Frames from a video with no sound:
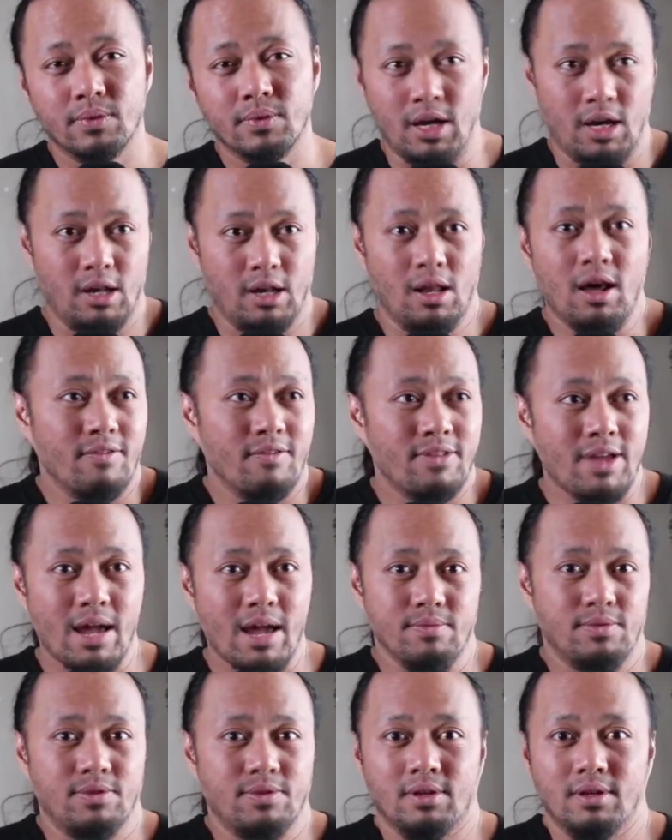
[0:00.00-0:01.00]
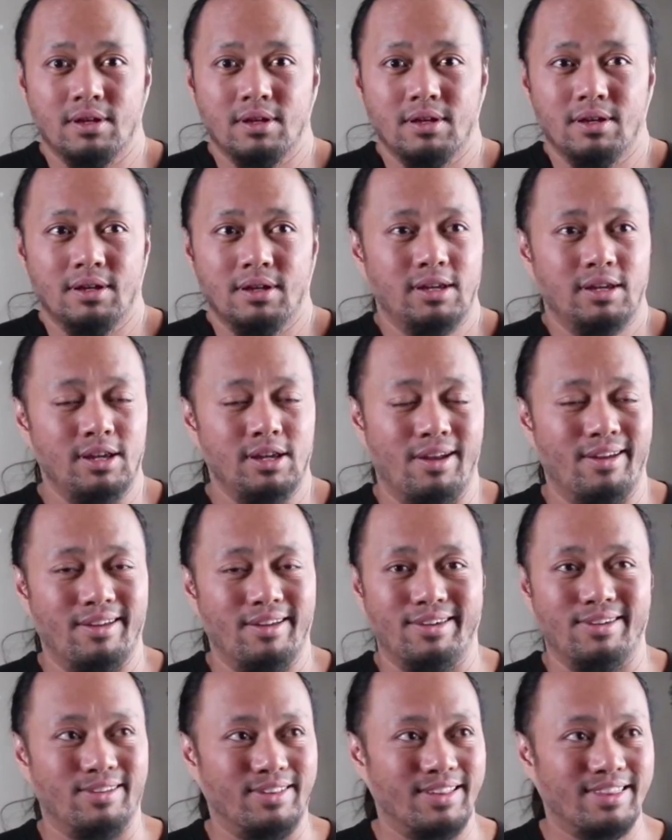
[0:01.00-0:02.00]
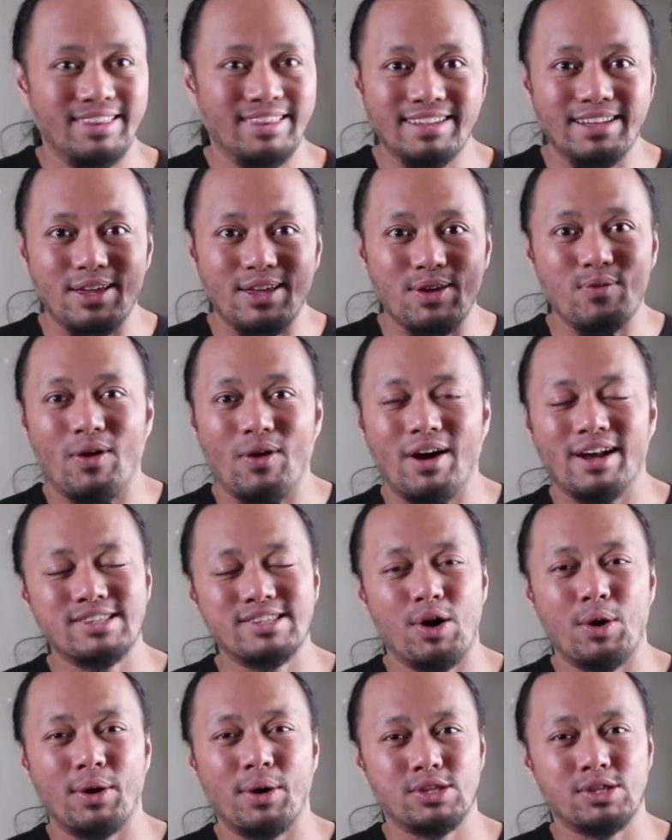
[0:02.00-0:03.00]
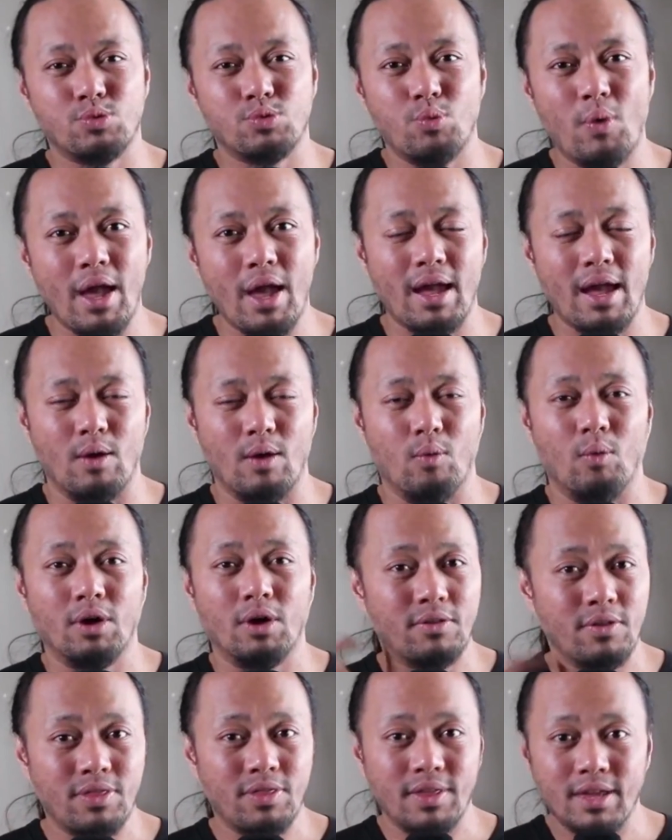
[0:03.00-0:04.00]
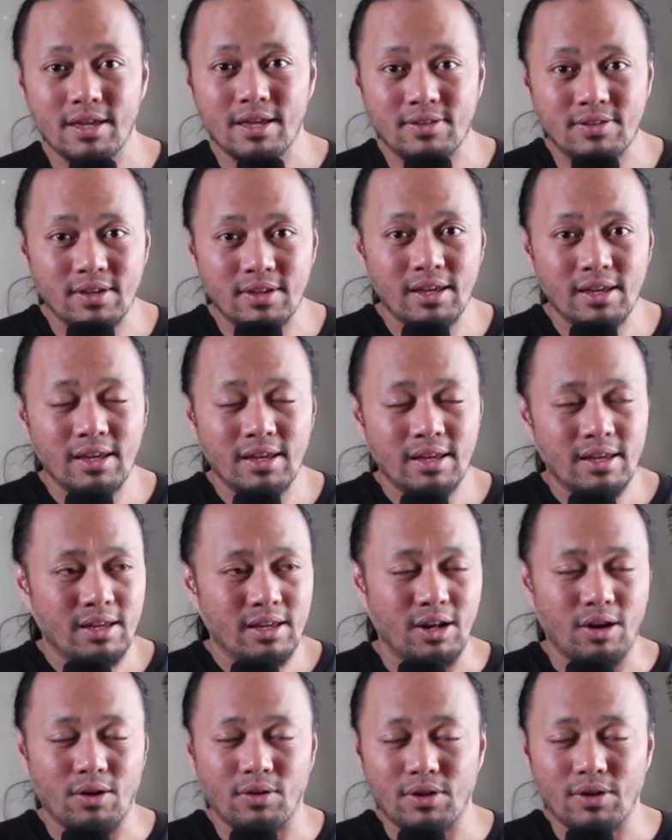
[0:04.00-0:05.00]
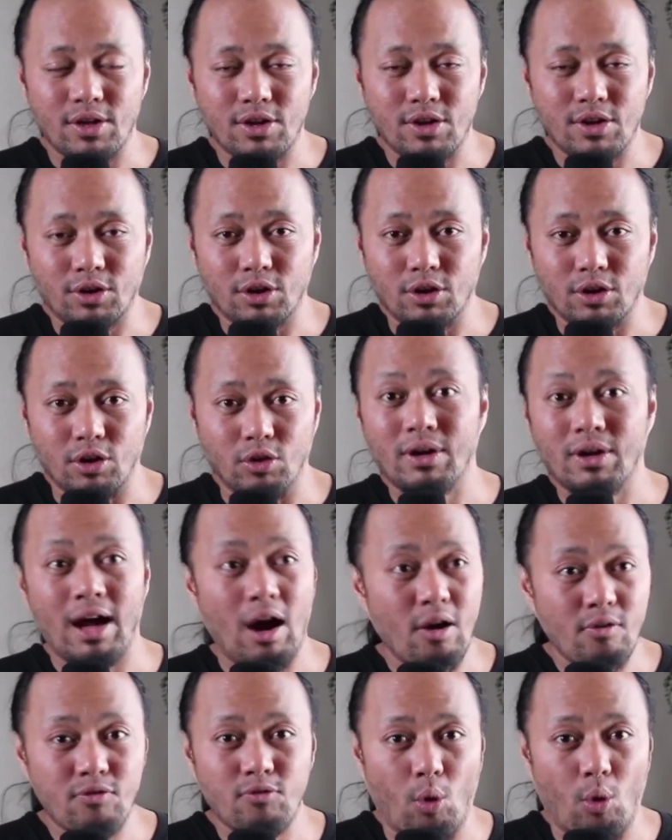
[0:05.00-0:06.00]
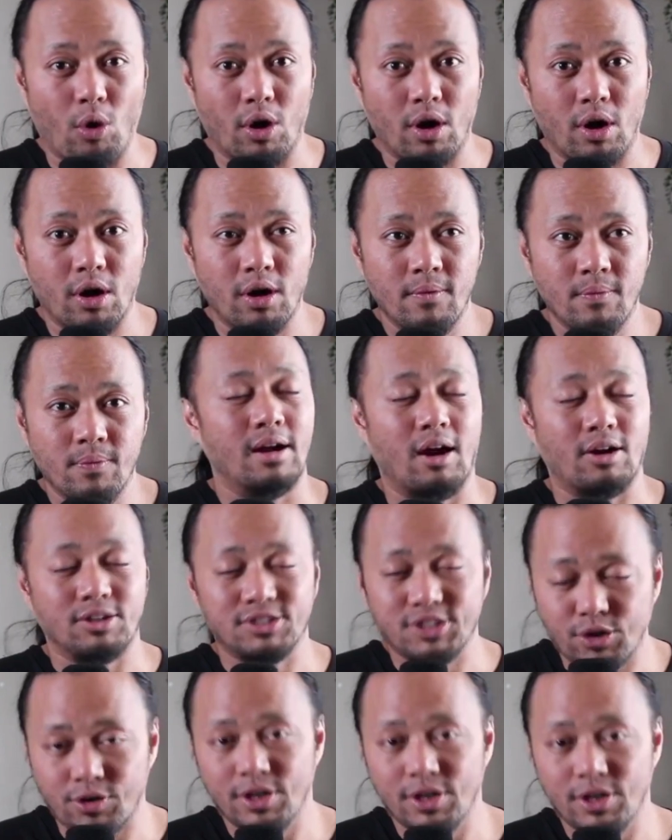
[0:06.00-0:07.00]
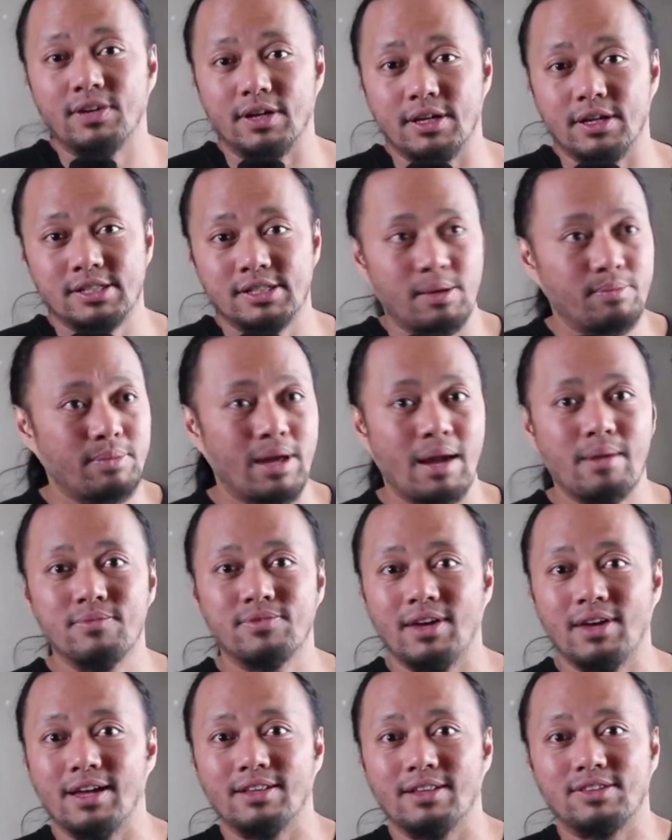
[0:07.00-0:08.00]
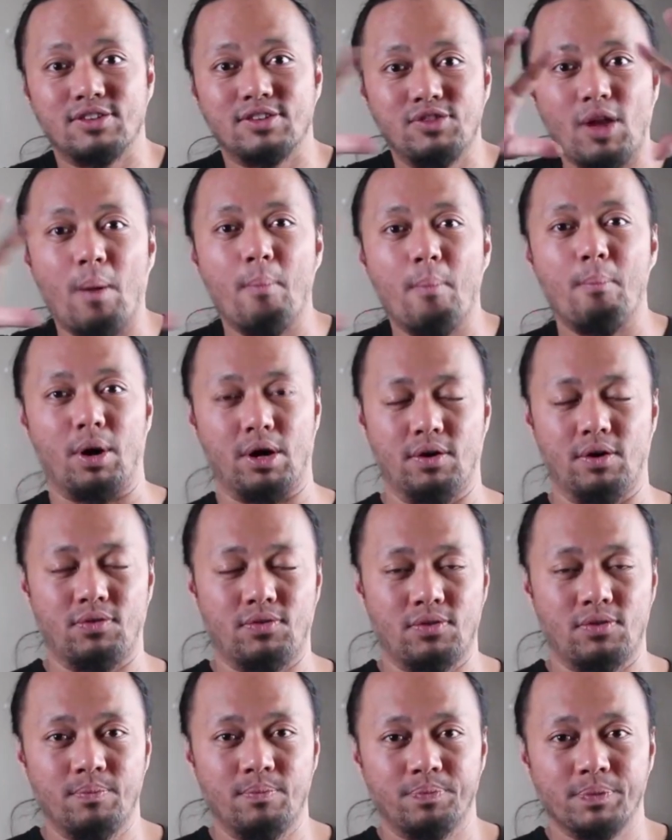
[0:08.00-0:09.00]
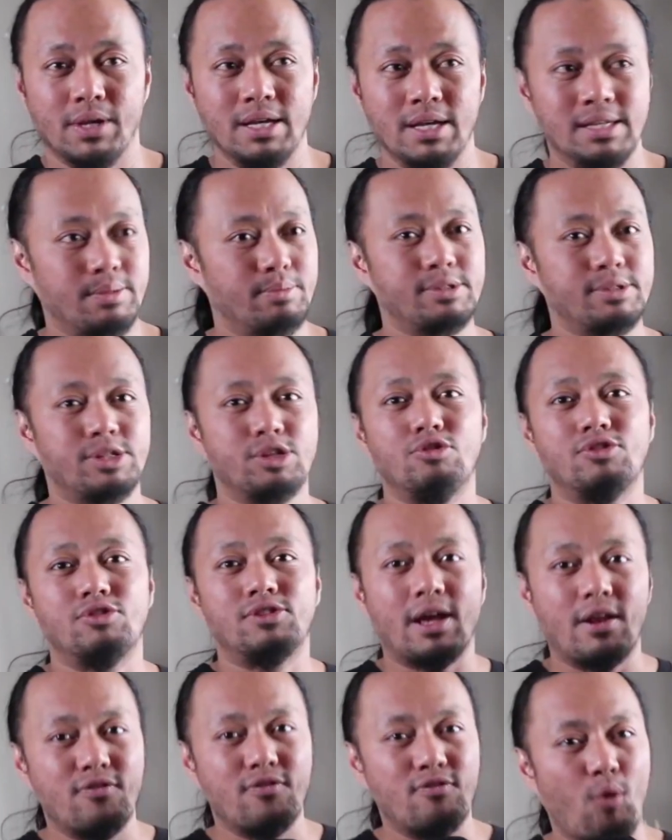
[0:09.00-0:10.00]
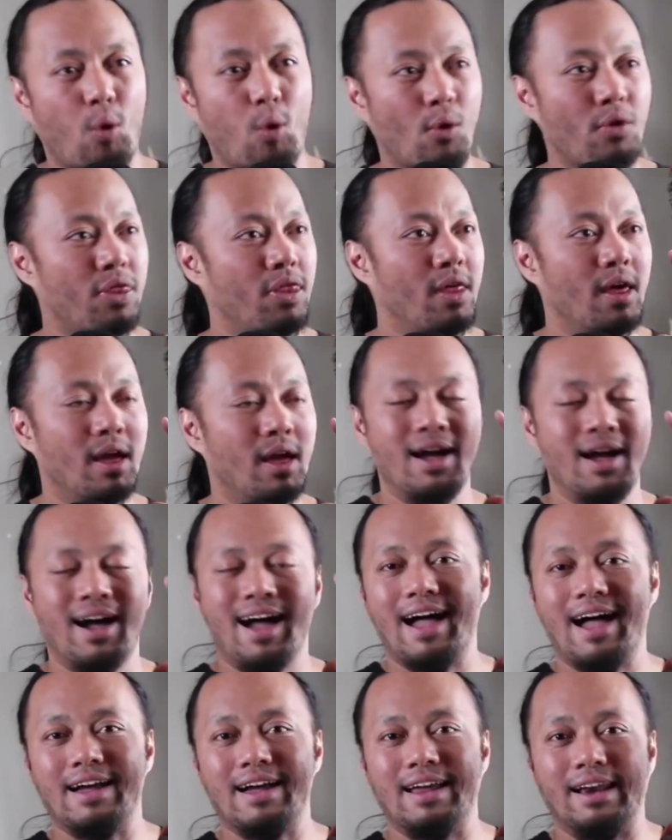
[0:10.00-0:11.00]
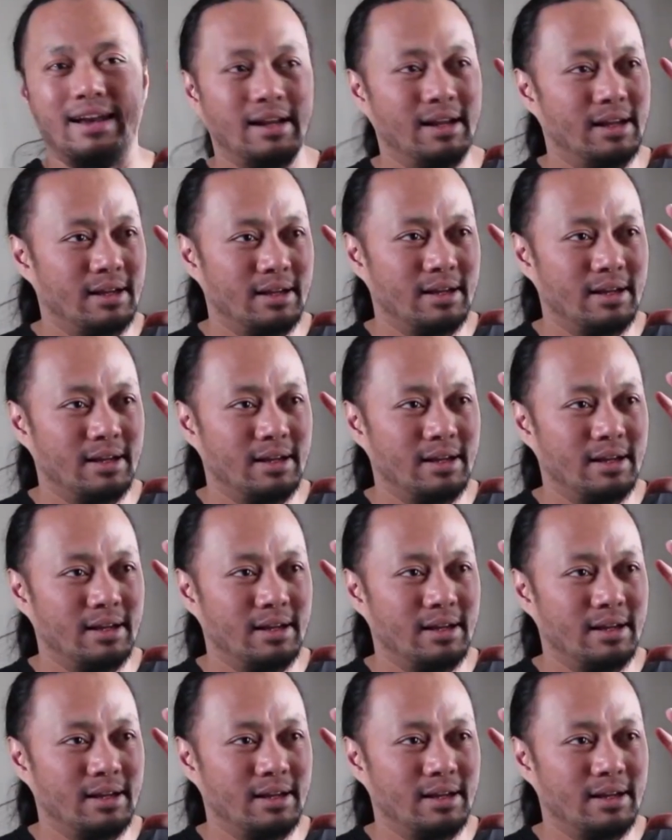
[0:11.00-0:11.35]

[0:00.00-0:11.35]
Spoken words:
And a lot of times, the thing that you want's on its way, and one of the things, that you're going to look out for are synchronicities. Sometimes it's numbers. Sometimes you set forth an